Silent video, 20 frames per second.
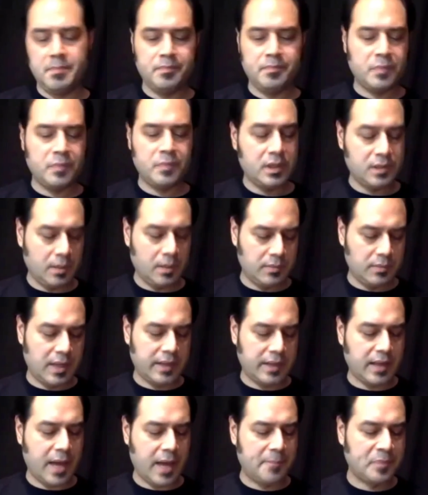something like
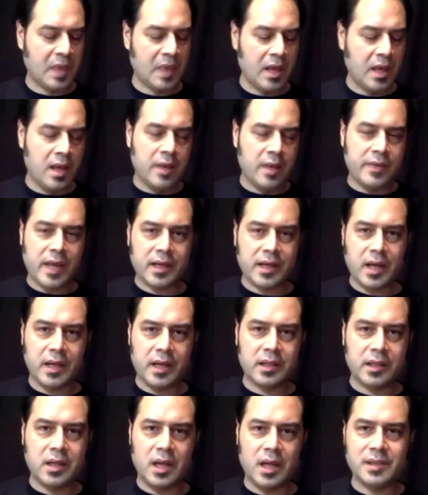that. That
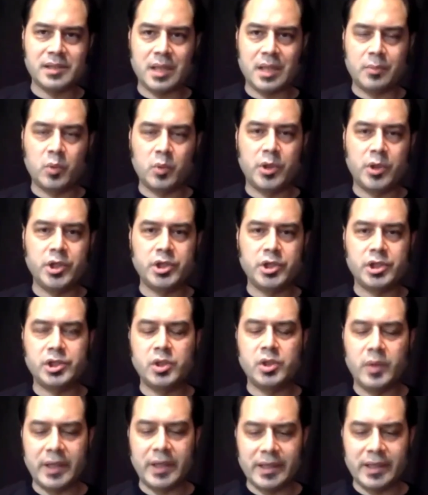kind of concept where you're just
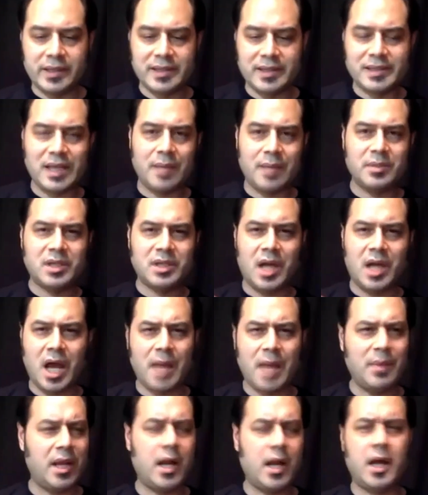doing it at the same
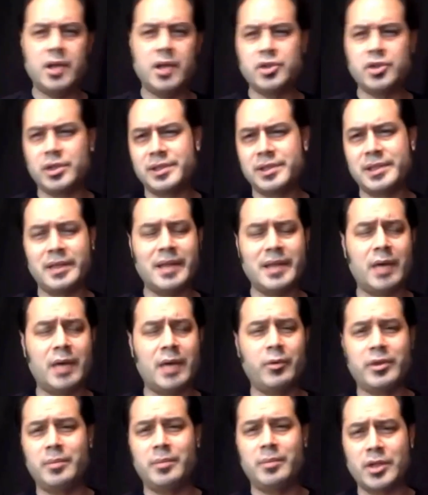time, and I'll just set that
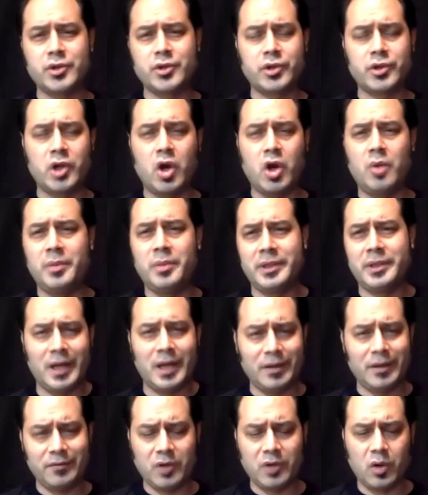with the metronome and
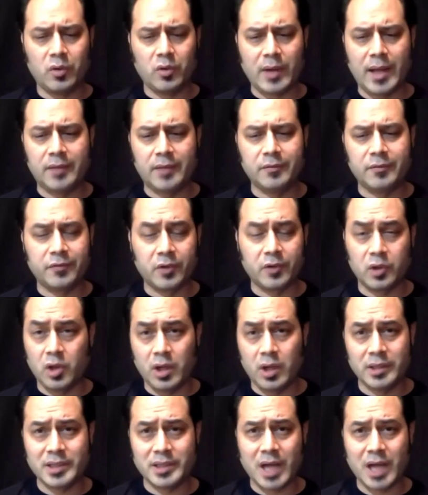kind of go around for a
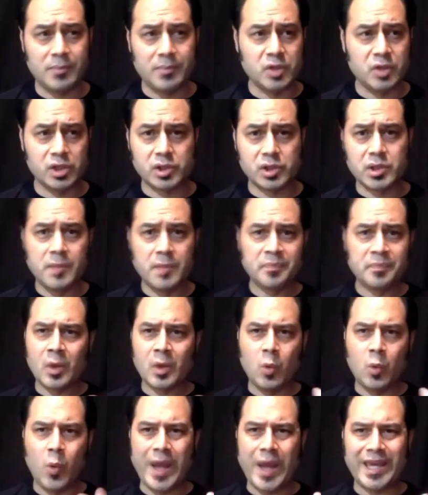long time, just
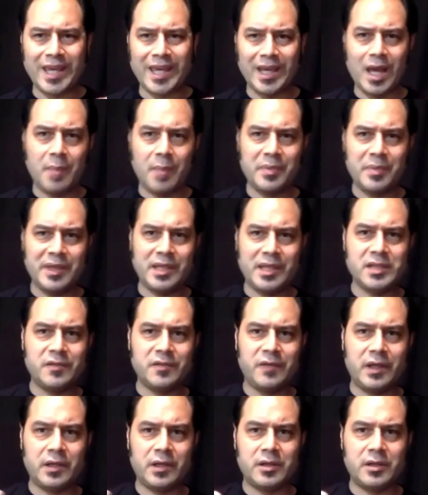waking up these
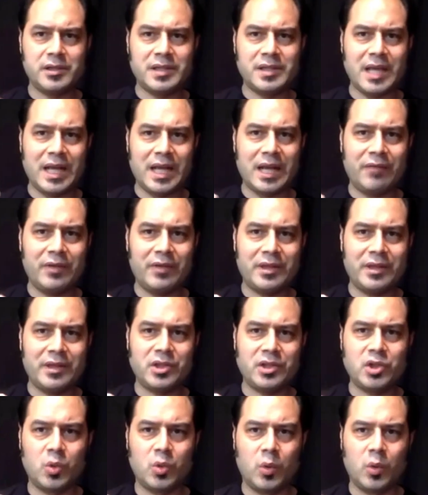fingers, getting everything
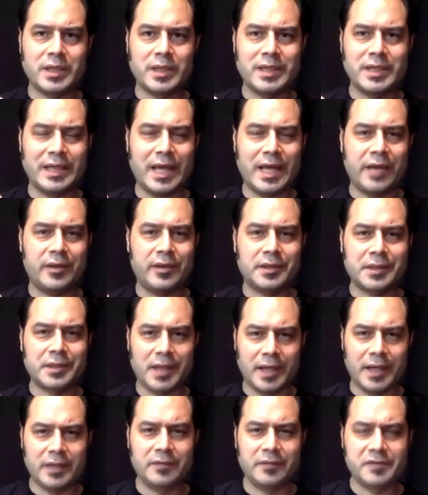to work together,
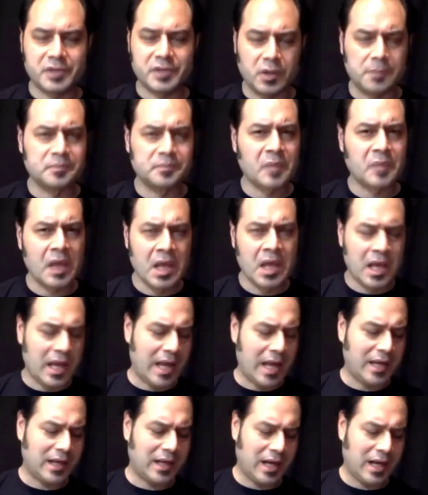kind of. So
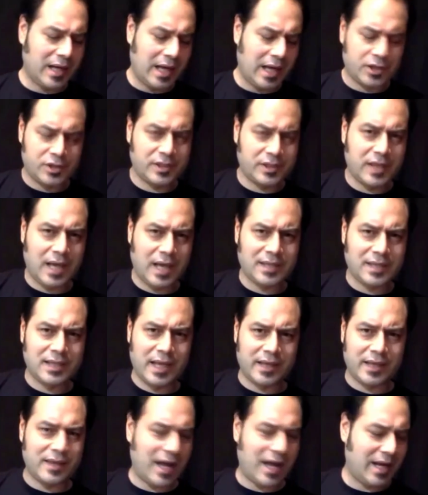any kind of exercise
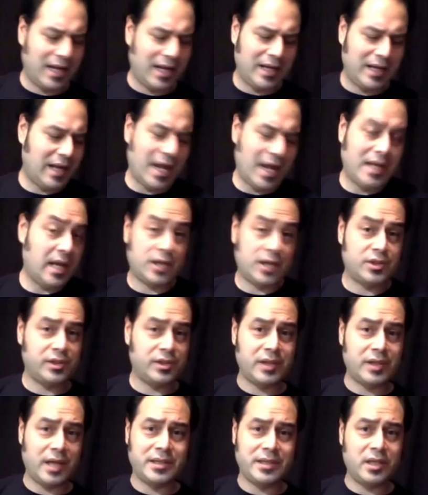like that, any
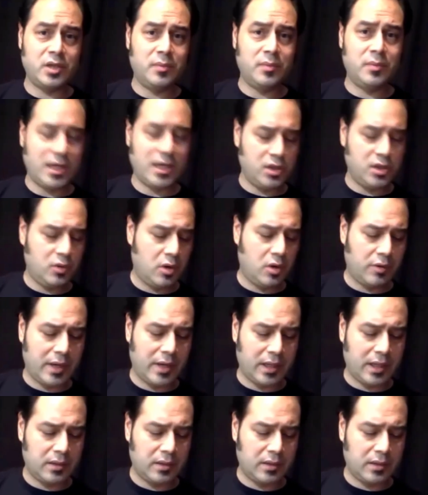exercise that you may do already,